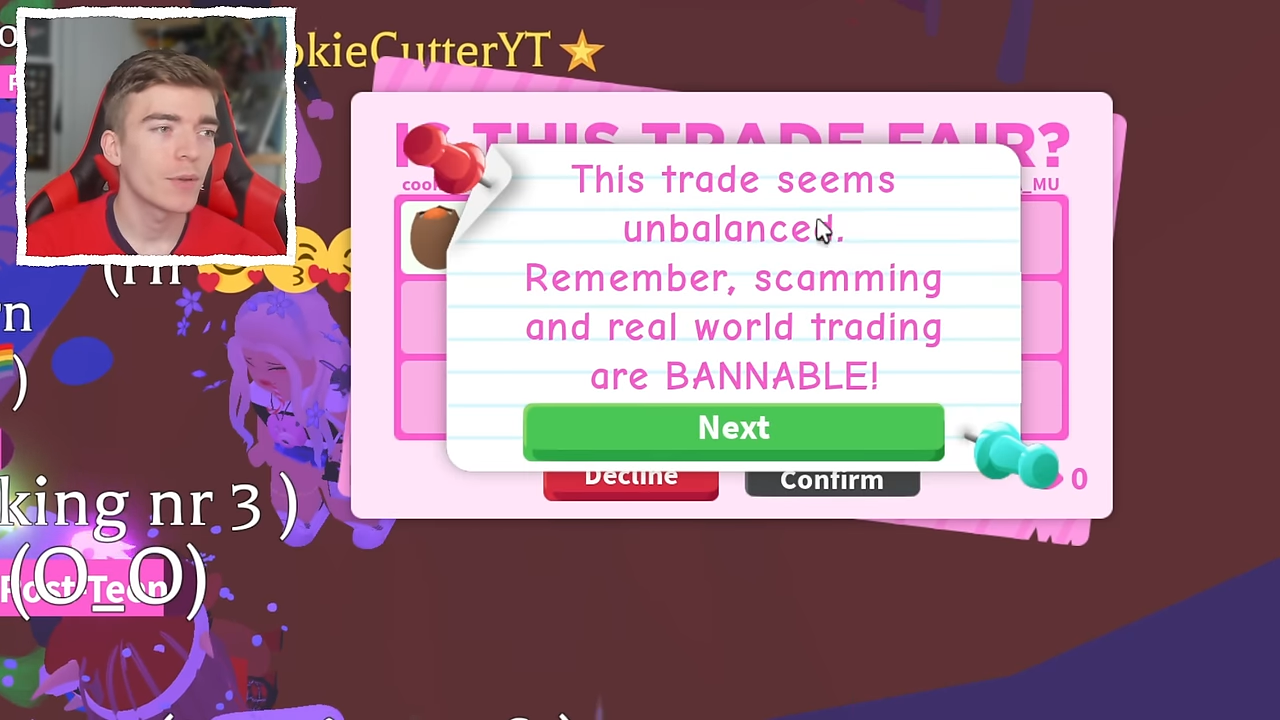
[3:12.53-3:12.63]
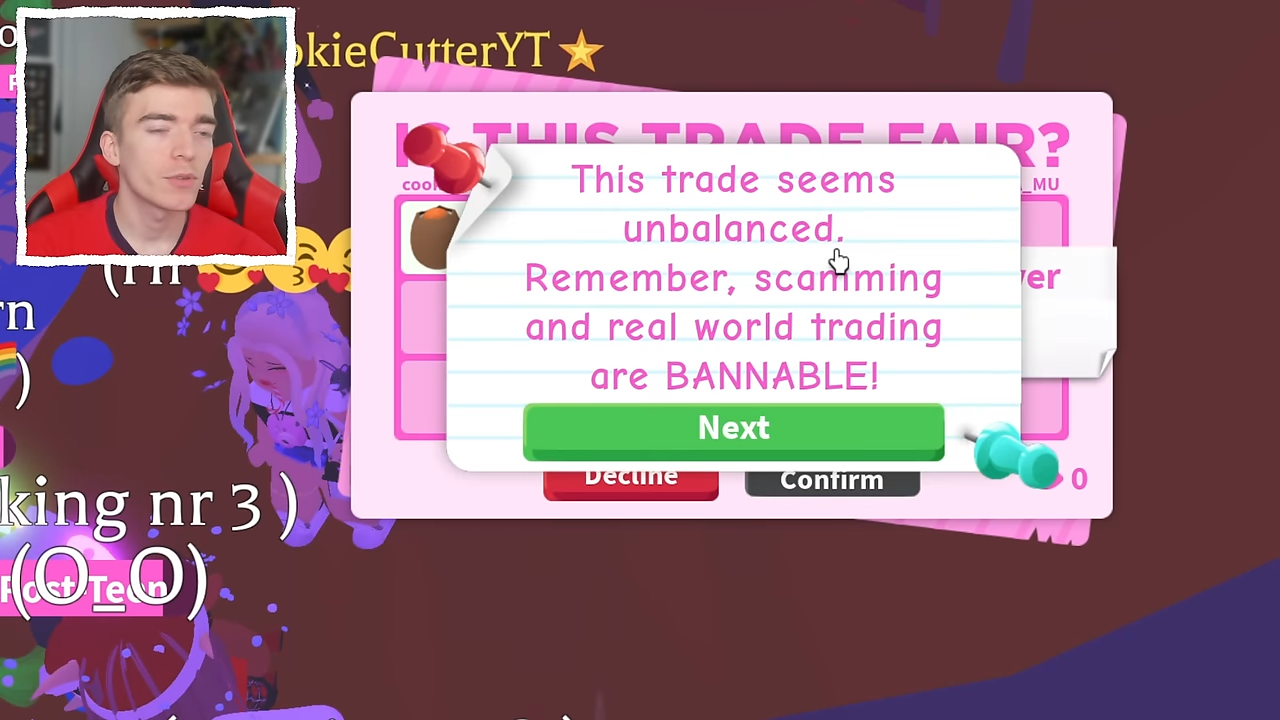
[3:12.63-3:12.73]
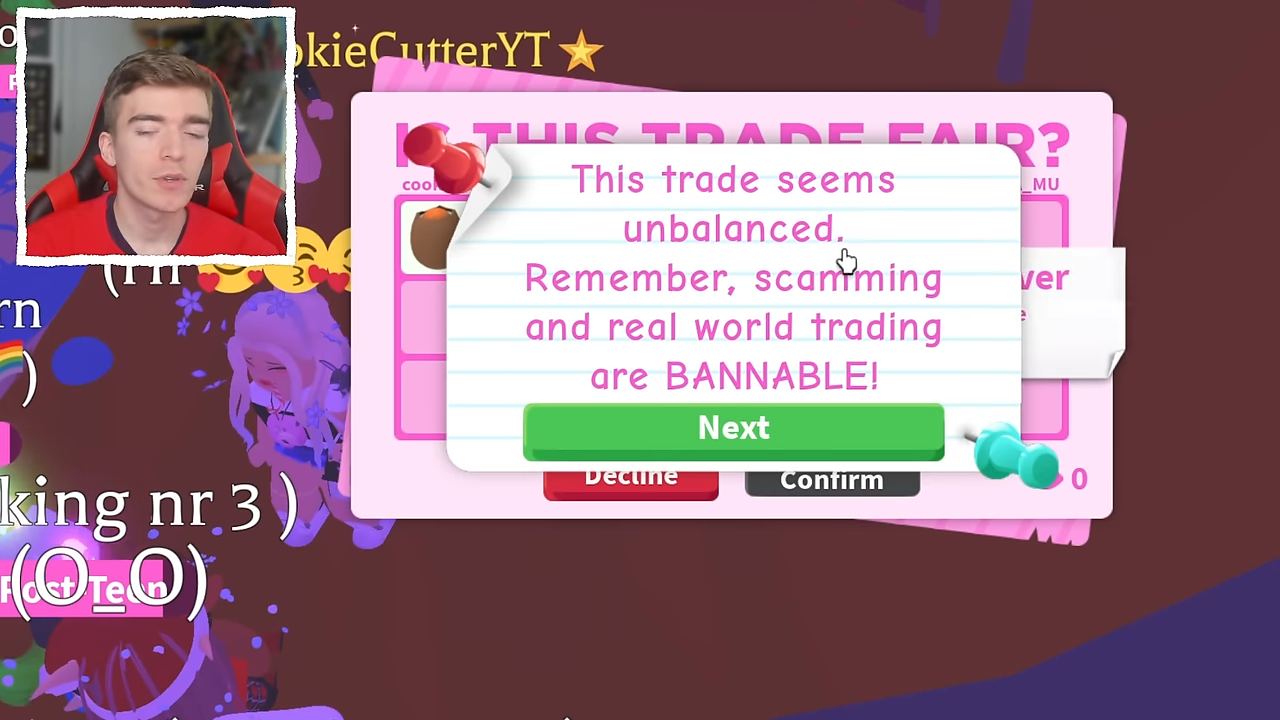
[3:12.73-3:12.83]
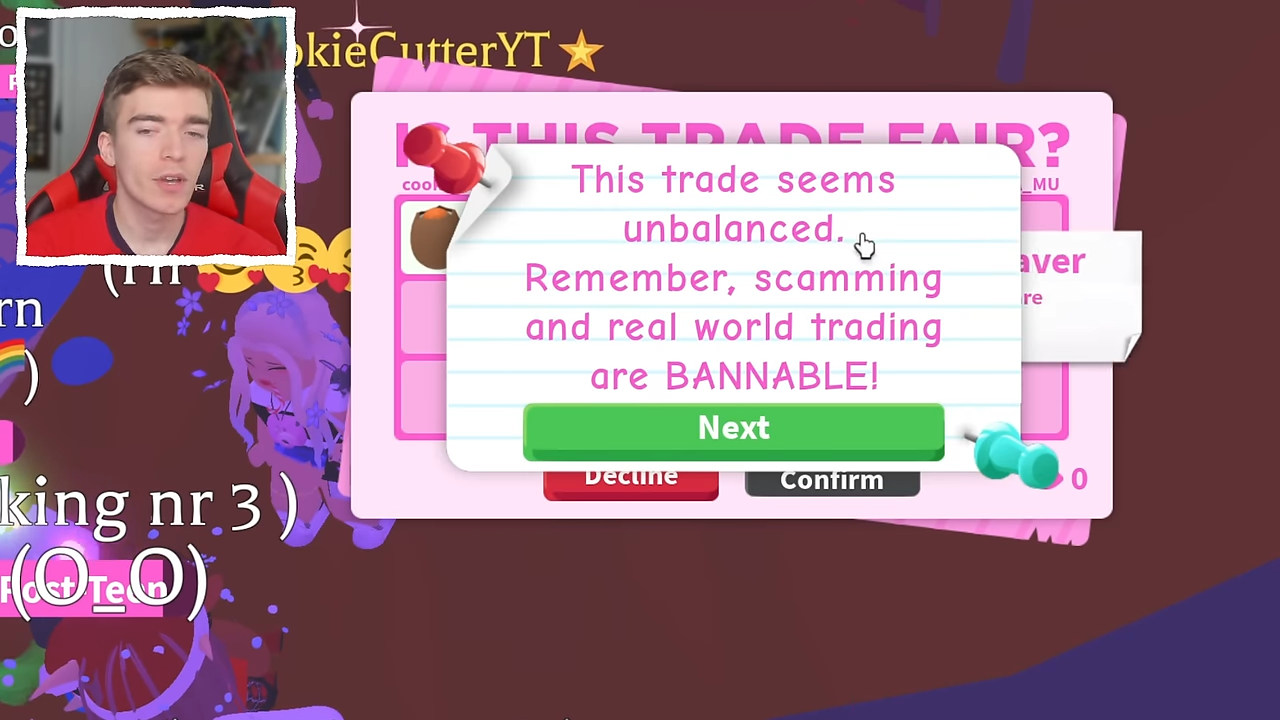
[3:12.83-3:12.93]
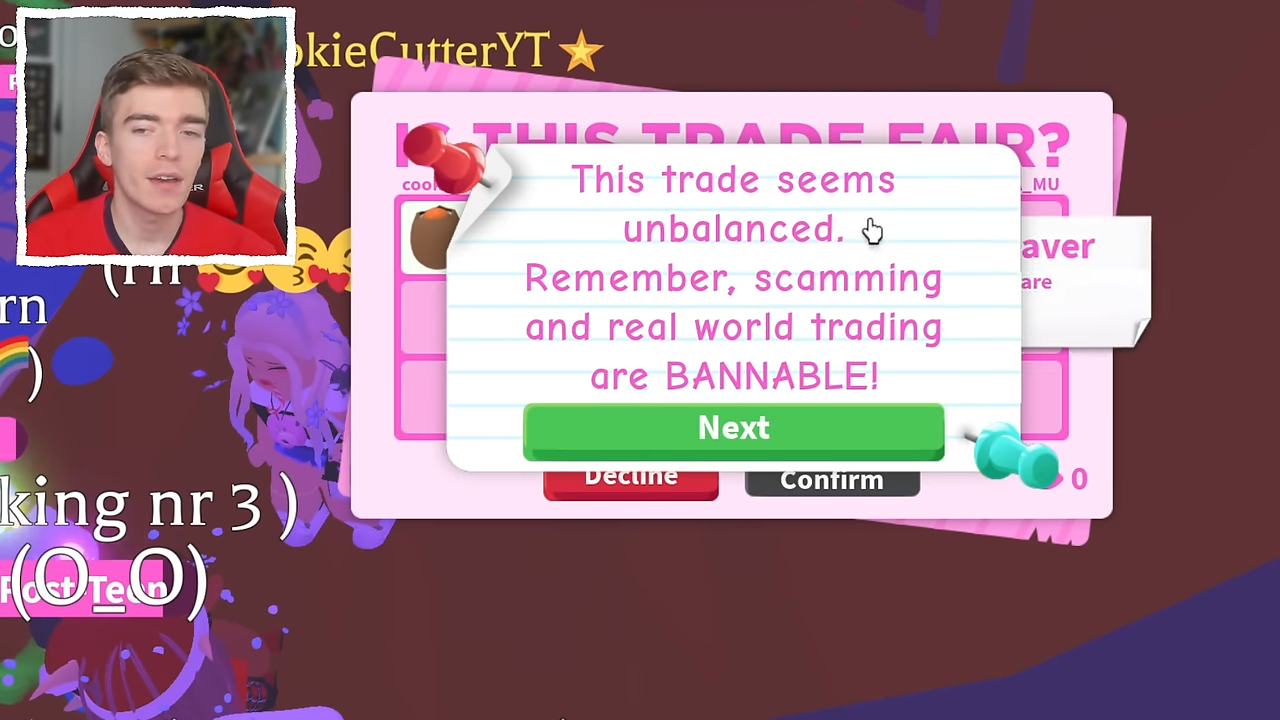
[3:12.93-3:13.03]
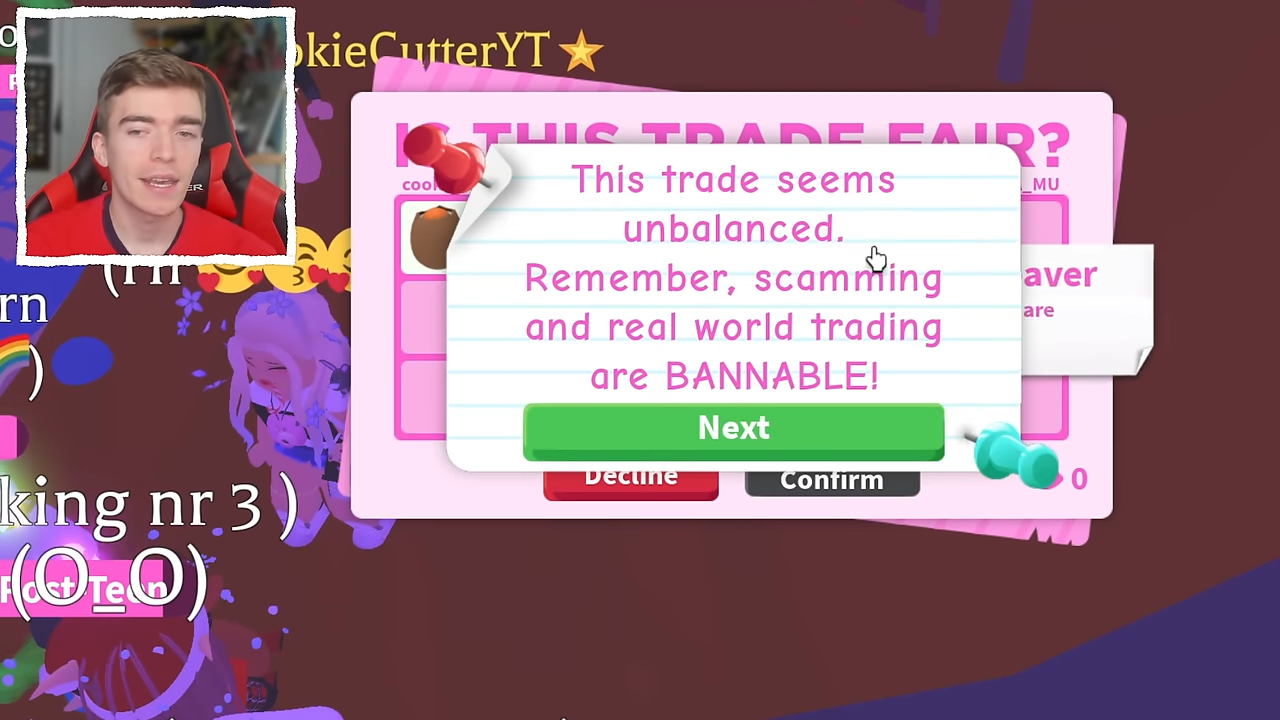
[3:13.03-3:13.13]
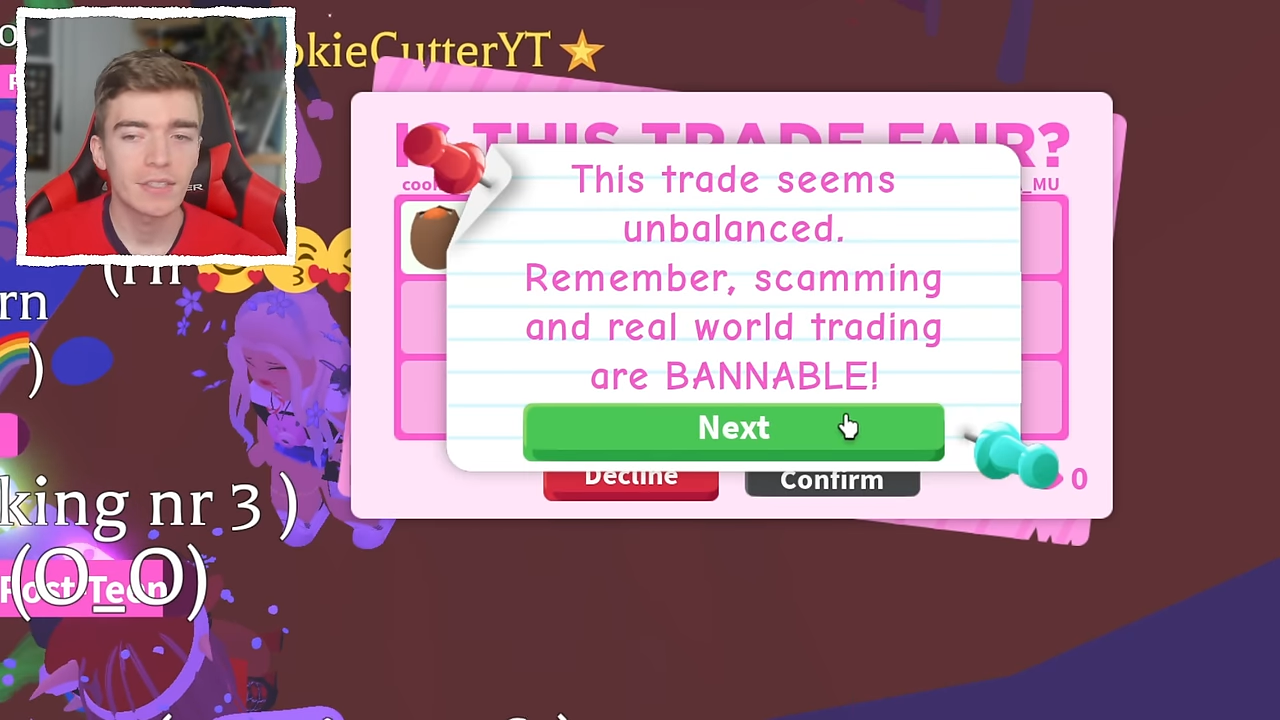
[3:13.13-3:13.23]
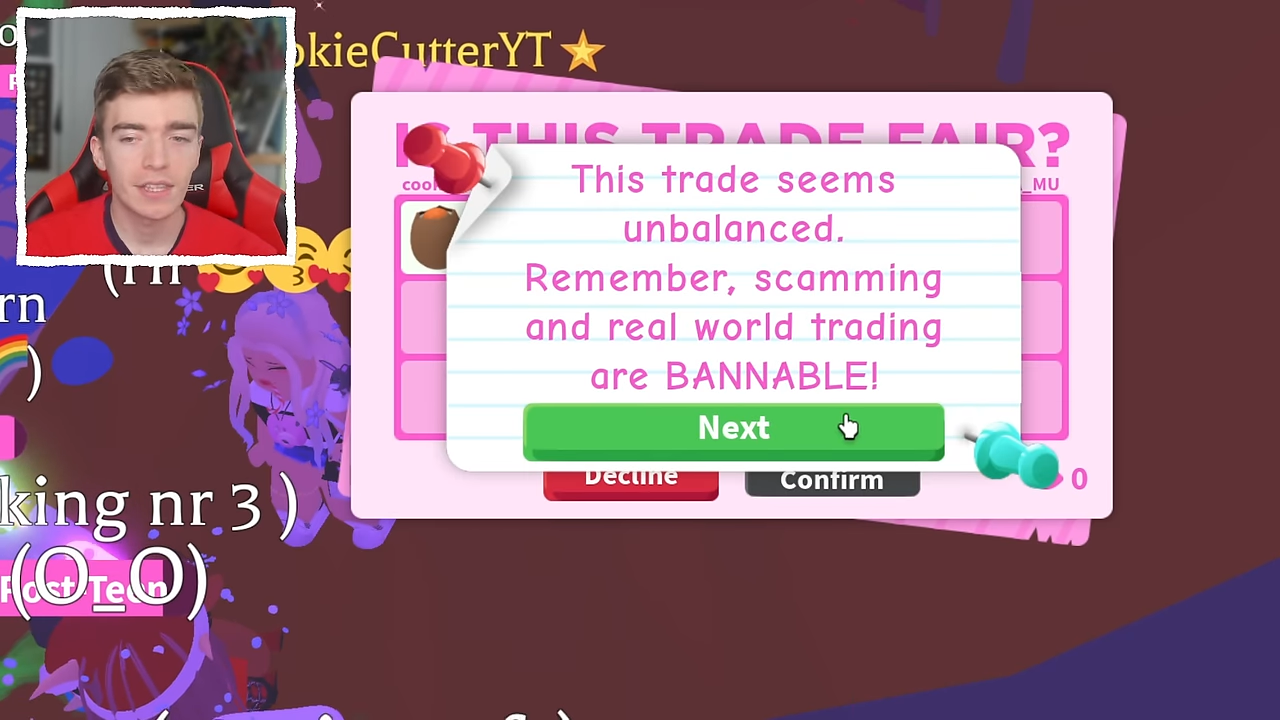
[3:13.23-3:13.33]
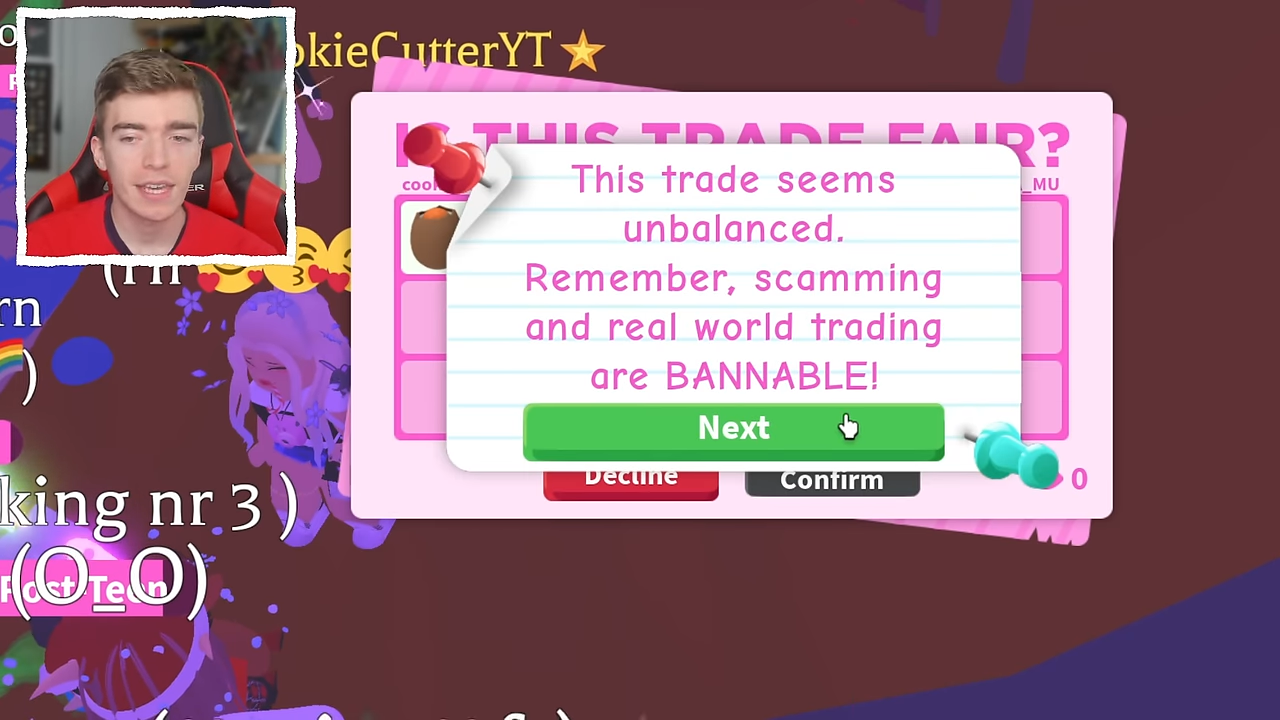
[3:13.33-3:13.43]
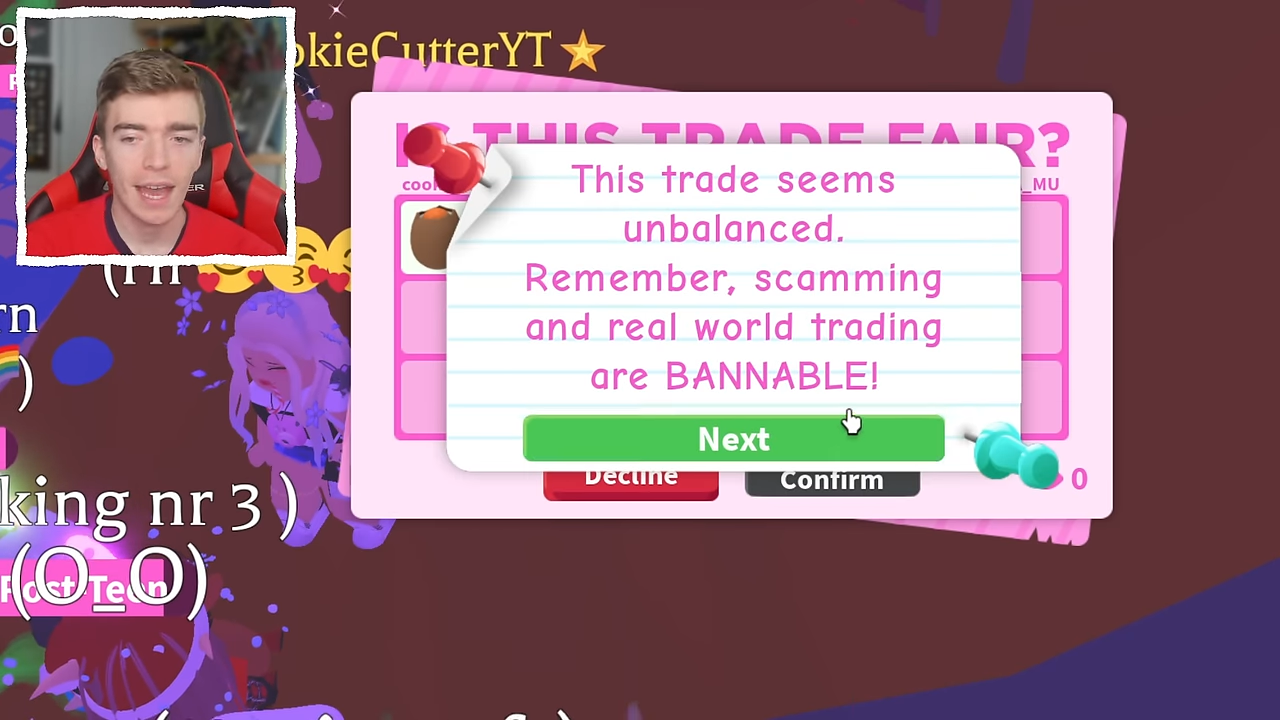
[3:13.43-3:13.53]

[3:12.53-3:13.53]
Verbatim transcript: you can't actually